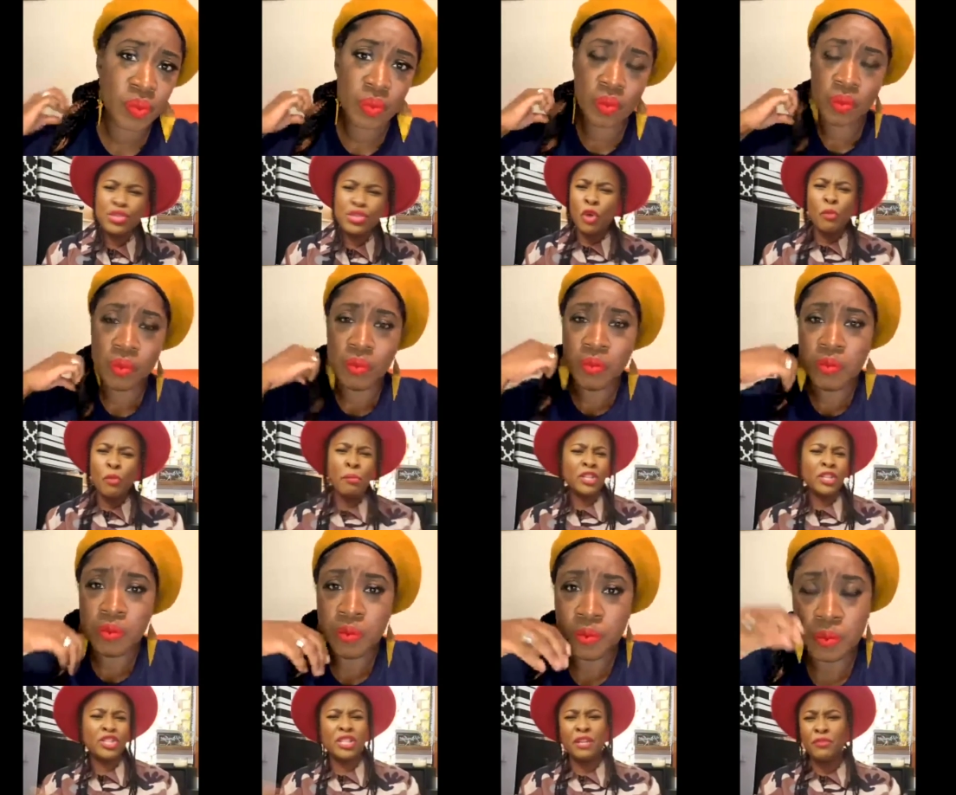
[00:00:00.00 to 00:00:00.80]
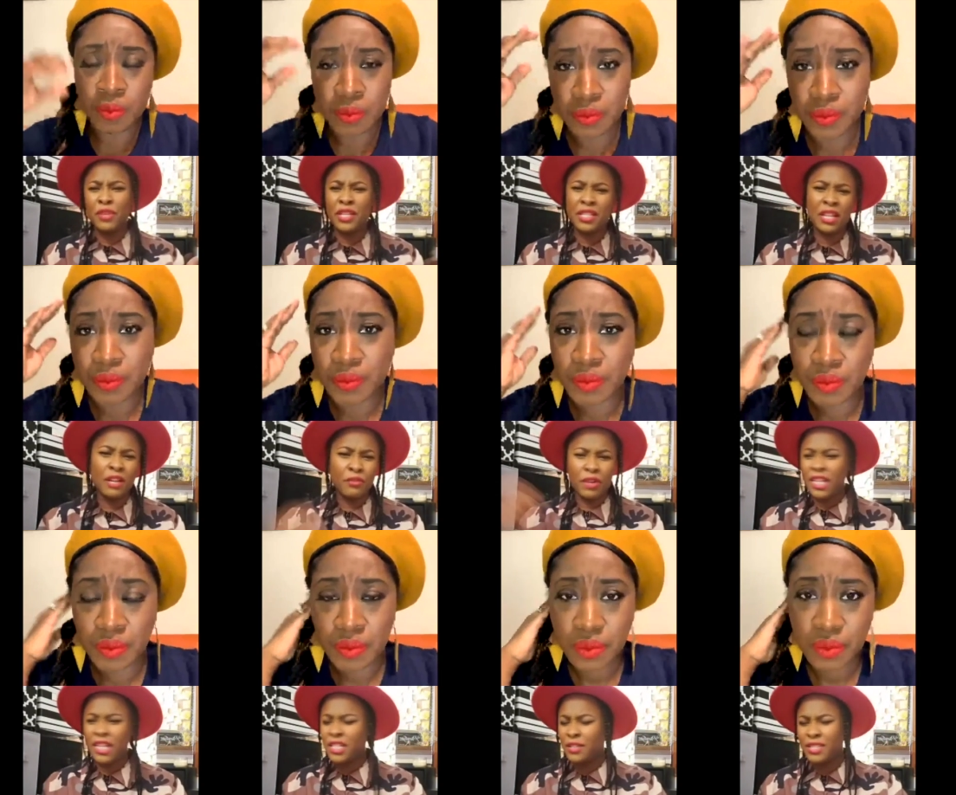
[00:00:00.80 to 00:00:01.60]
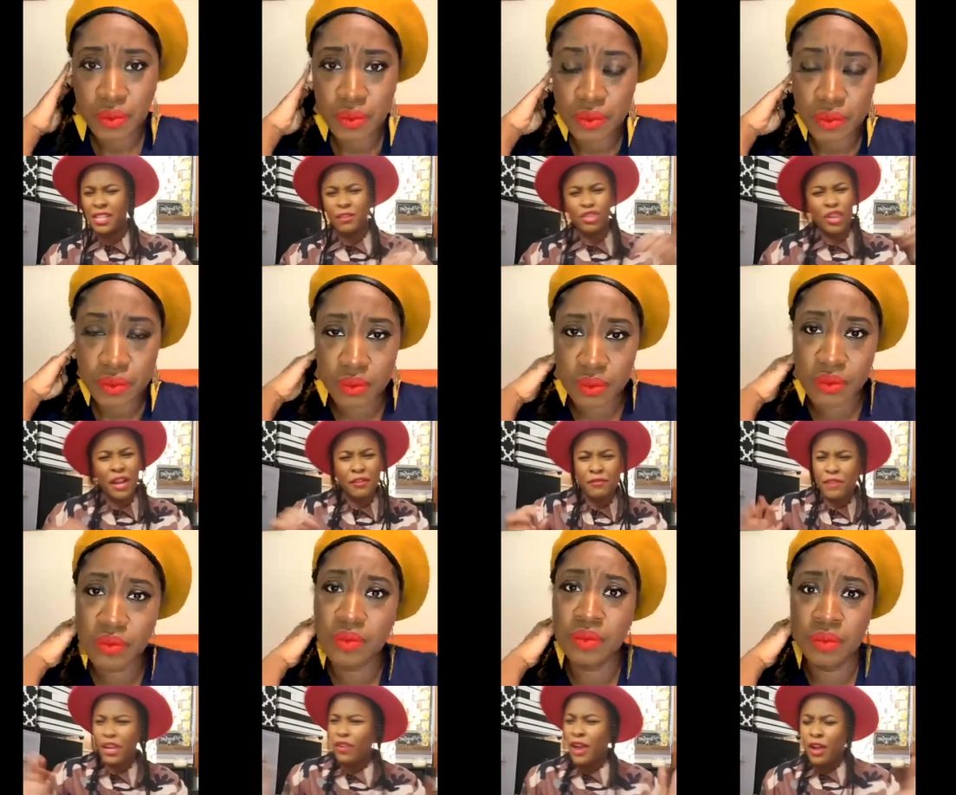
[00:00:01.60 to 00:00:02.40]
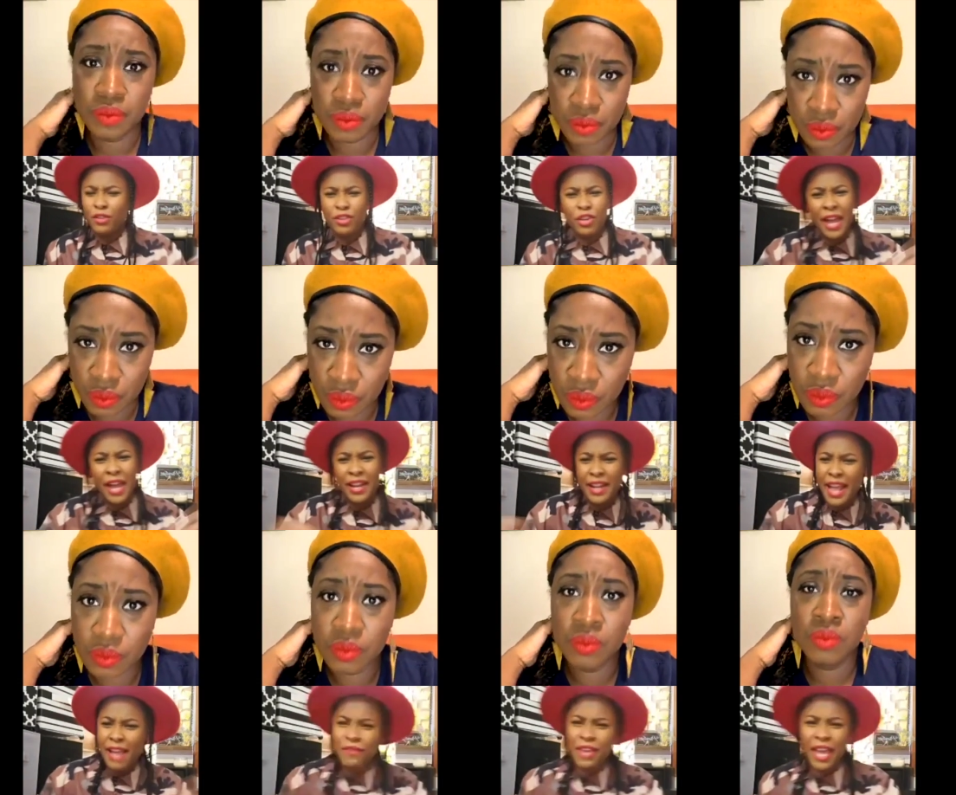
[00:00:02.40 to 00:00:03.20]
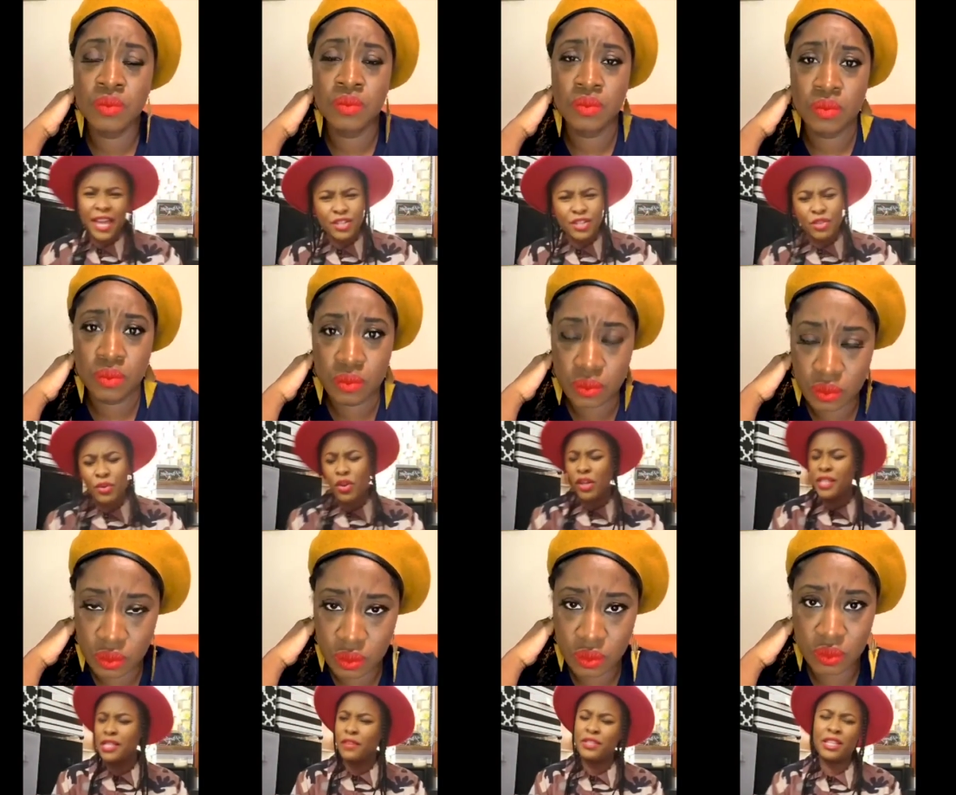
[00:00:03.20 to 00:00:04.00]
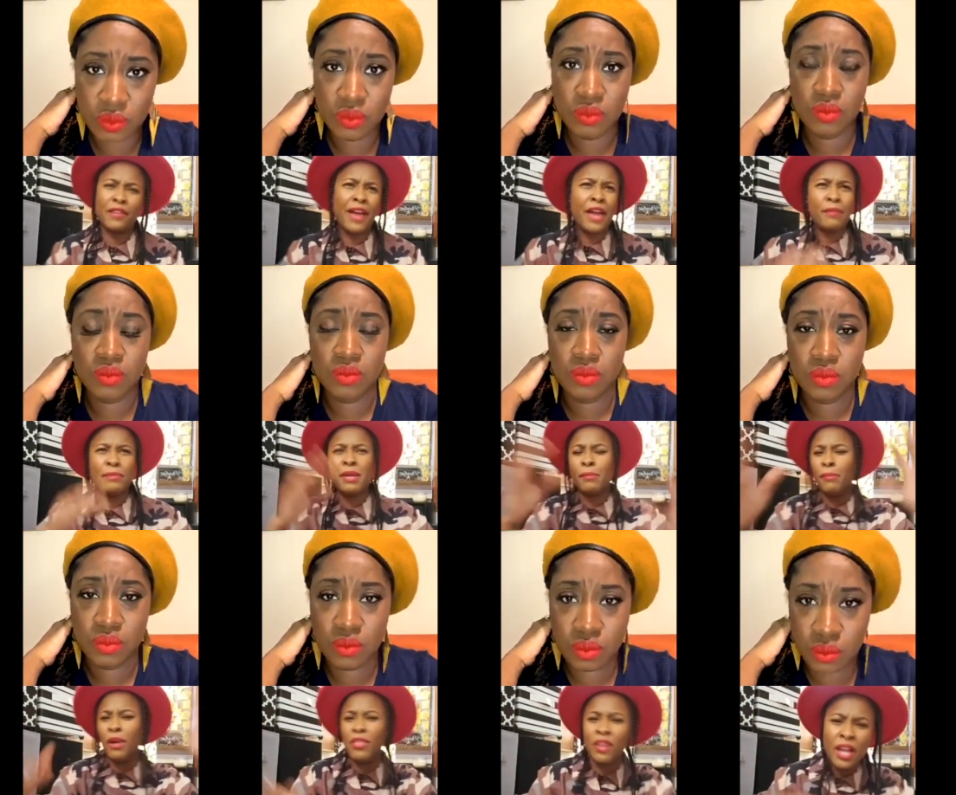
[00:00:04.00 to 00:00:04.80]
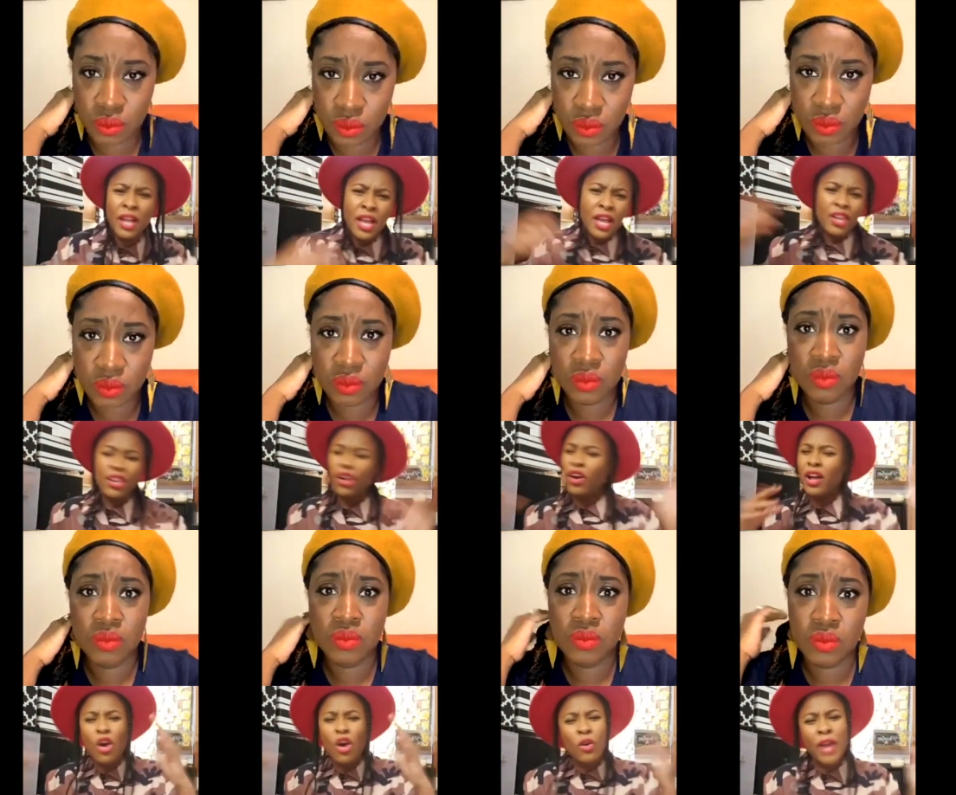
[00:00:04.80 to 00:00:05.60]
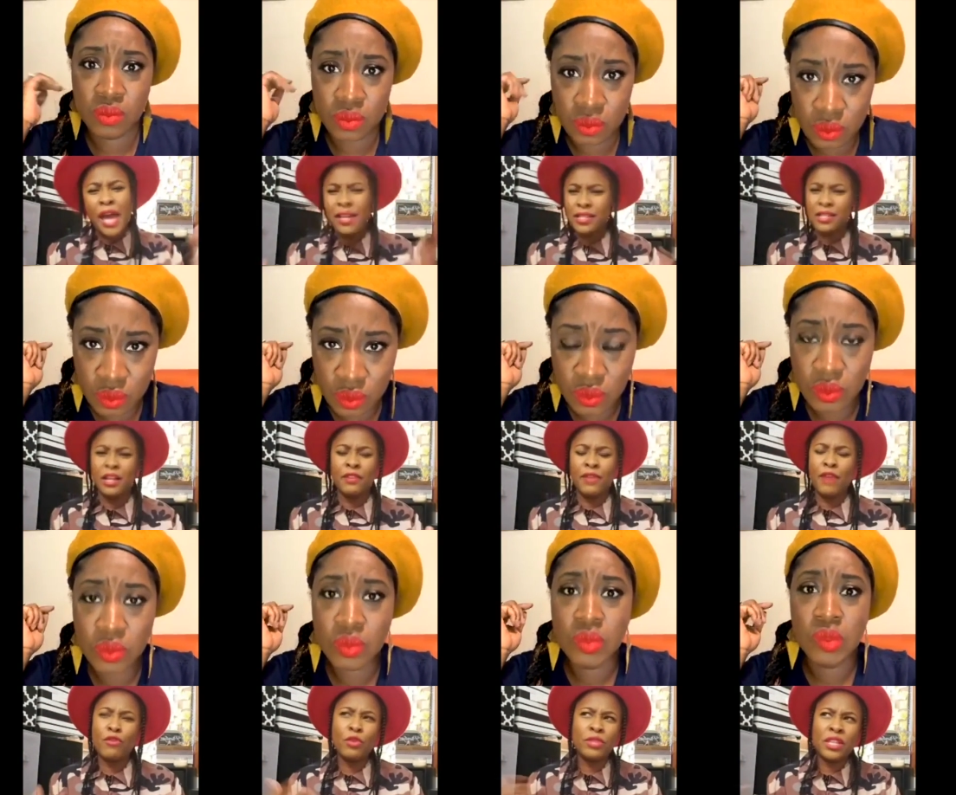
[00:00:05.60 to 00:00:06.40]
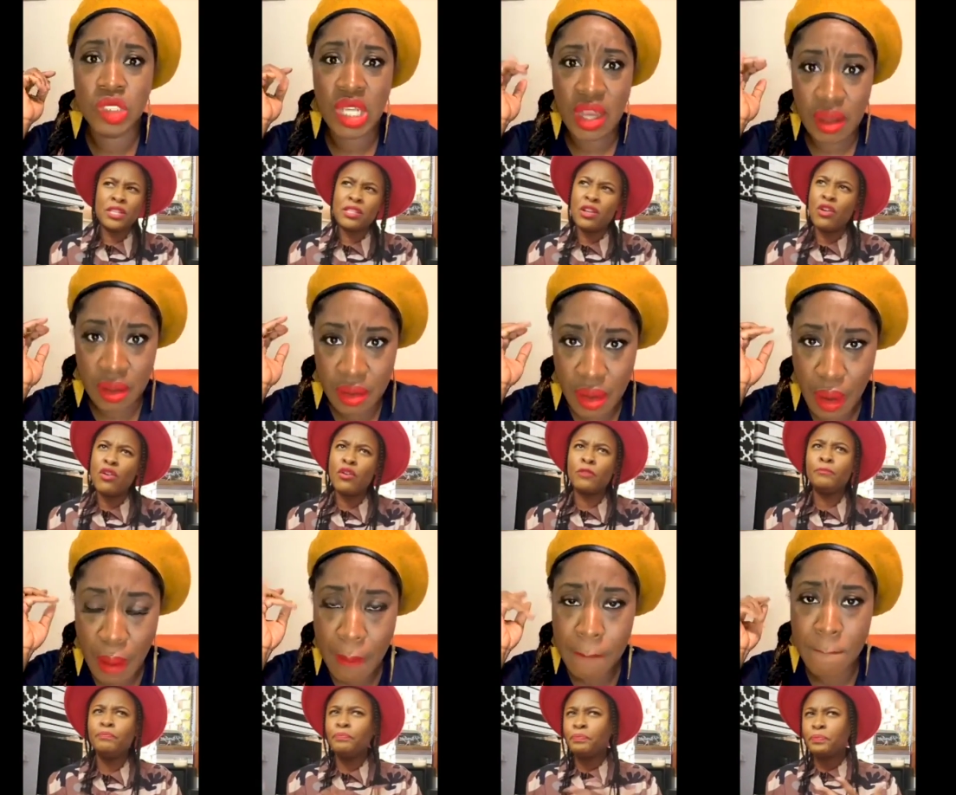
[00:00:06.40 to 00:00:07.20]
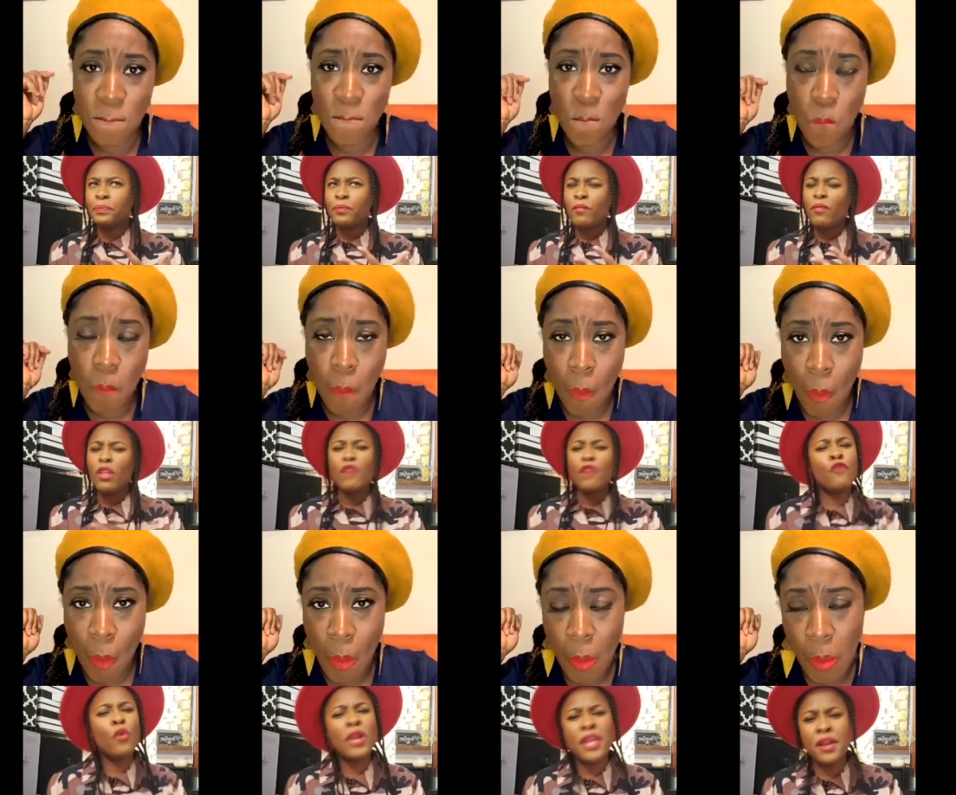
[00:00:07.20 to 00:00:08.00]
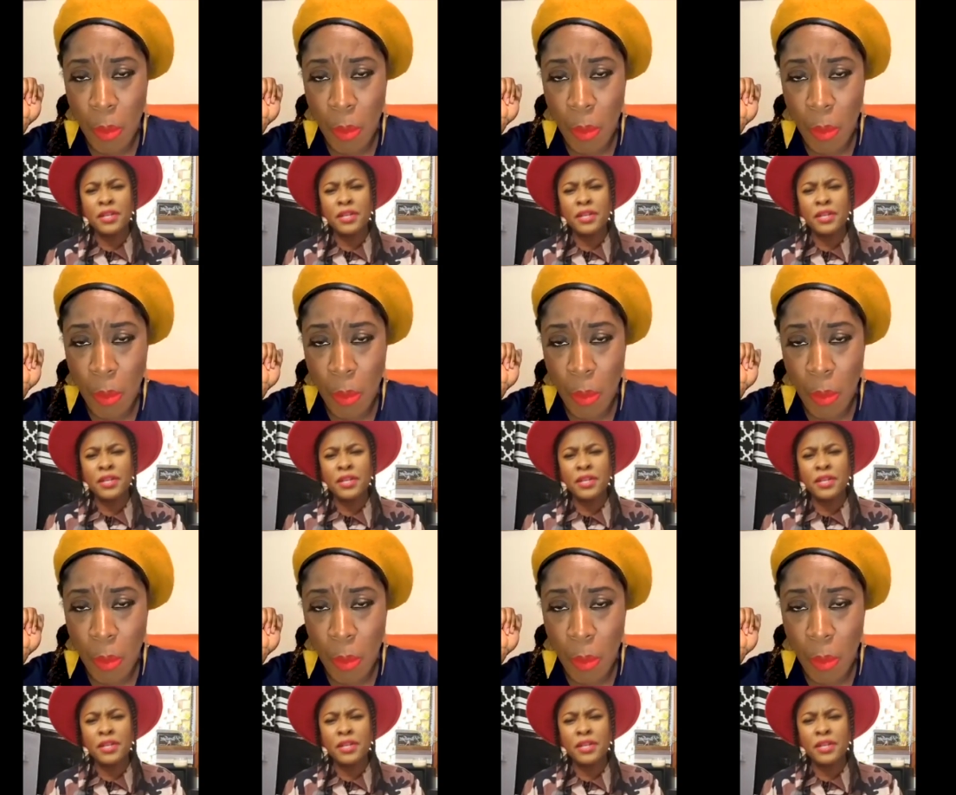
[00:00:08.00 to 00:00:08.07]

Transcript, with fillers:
Speaker 1: Yeah. Mm-hmm. I was going through so much different stuff, relationship stuff, trying to figure out, you know, how to navigate and doing all this other stuff, how to be a mother, you know, a whole lot of stuff. I wrote this yeah. song